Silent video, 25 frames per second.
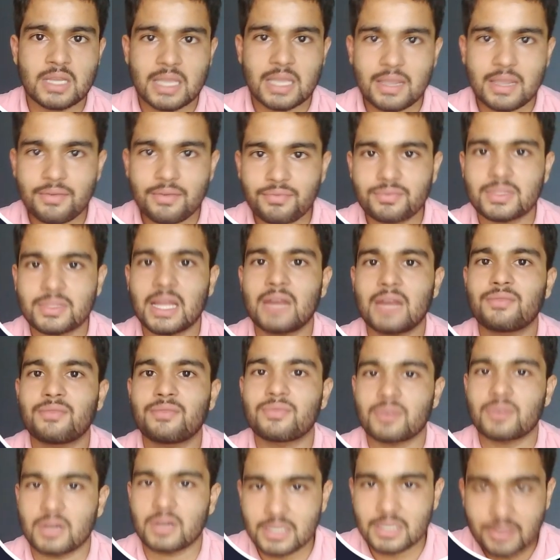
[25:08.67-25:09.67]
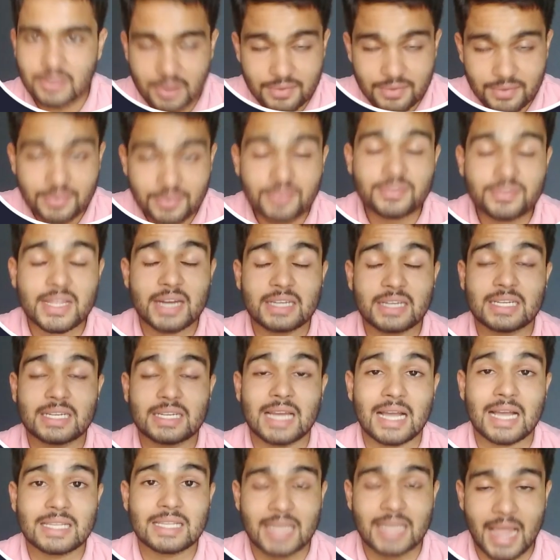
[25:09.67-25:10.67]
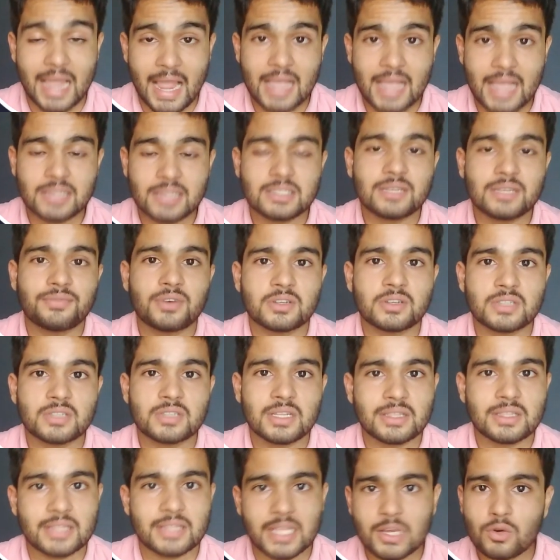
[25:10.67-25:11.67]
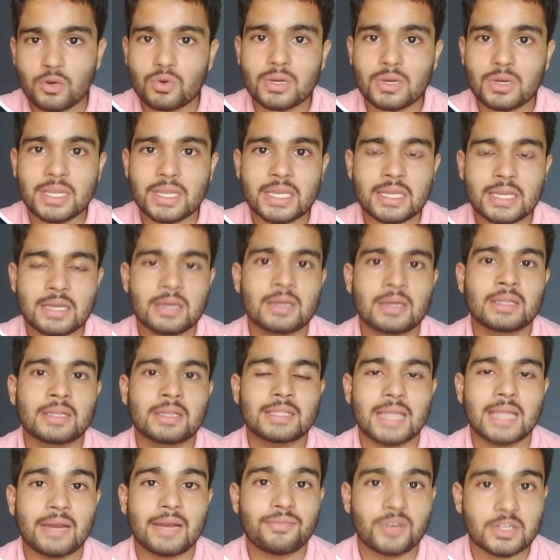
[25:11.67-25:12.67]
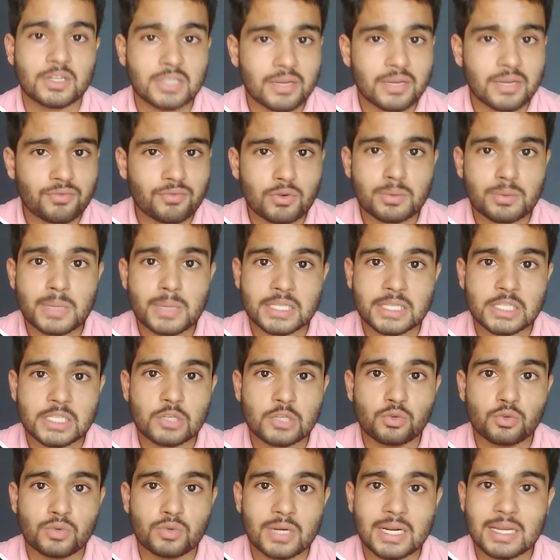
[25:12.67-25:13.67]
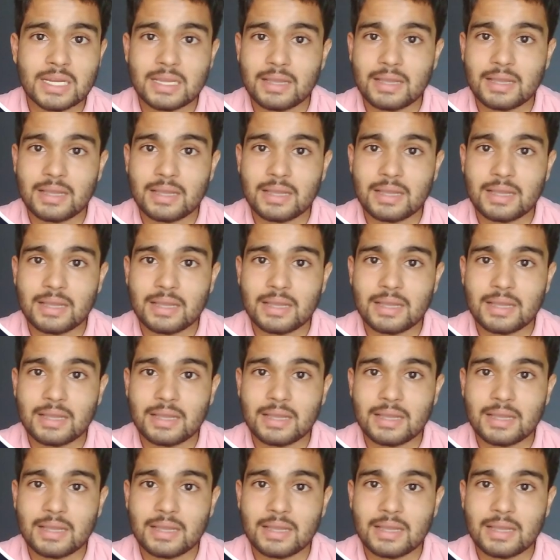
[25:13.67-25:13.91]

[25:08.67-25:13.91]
If that class has the function, then only that function would be executed.